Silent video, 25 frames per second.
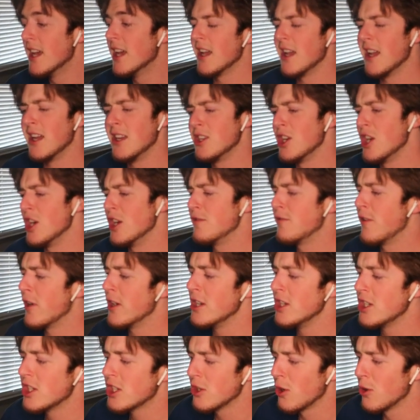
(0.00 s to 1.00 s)
And dude,
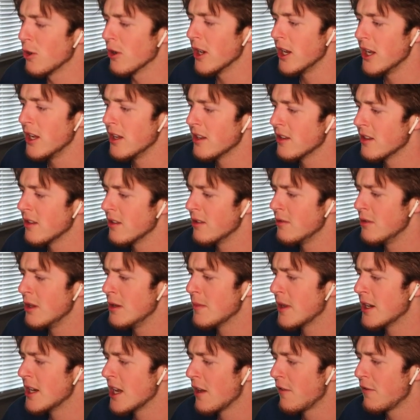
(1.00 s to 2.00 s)
funny story. Me and
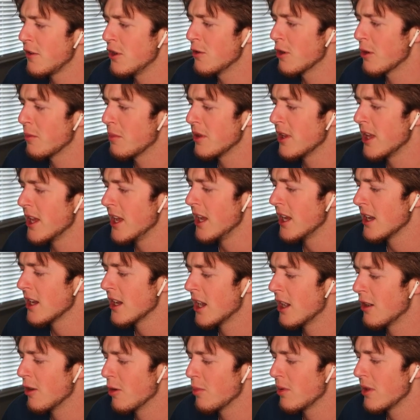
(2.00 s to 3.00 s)
my nephew were
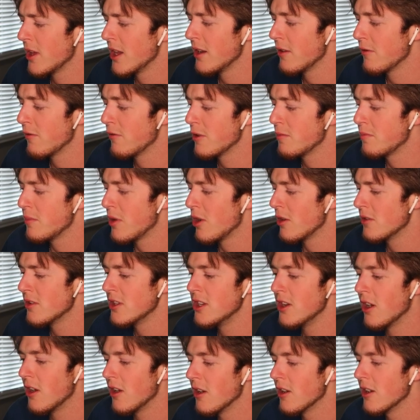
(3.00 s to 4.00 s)
playing football in the
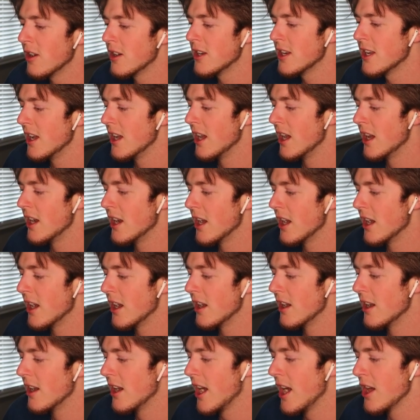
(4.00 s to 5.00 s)
yard, and
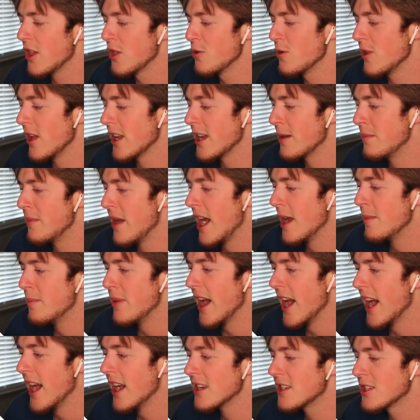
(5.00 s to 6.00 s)
I threw like a bad
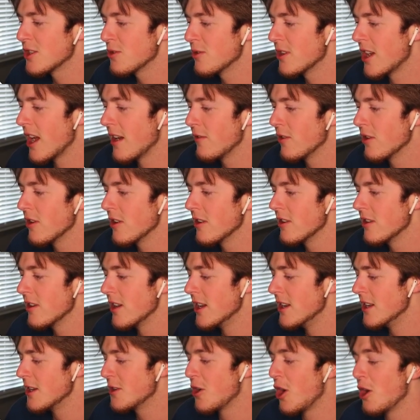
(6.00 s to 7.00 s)
pass or whatever,
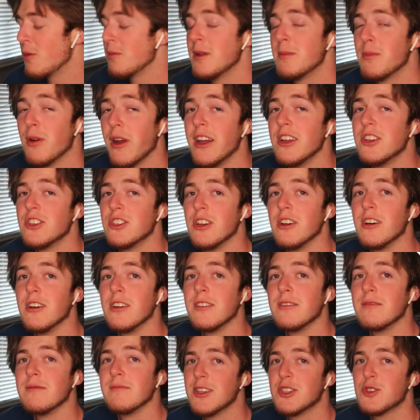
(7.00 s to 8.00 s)
and he called me Bryce
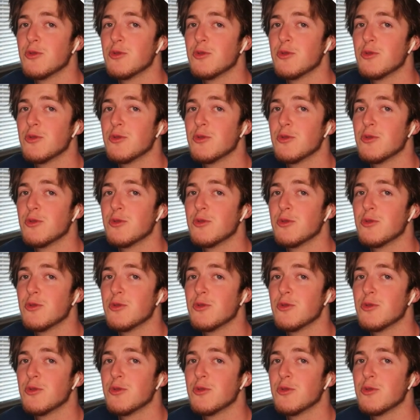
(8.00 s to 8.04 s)
Young. I